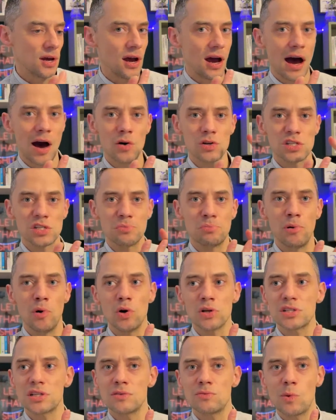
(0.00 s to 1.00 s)
how
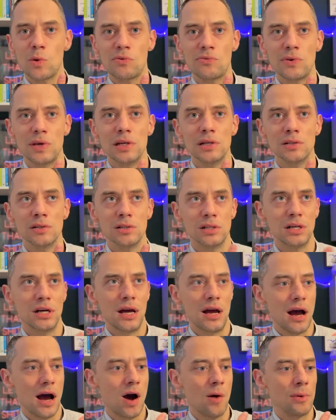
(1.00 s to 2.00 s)
supported we feel,
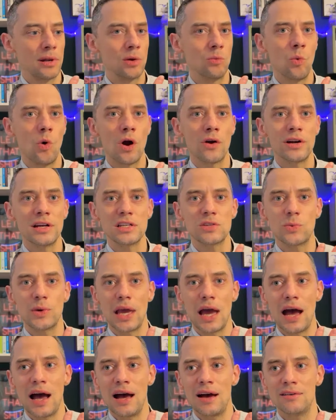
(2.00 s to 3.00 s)
how many worries we
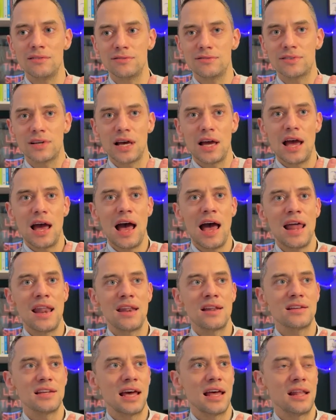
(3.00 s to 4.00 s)
have,
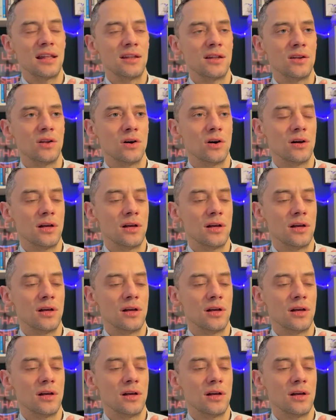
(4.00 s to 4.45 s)
and then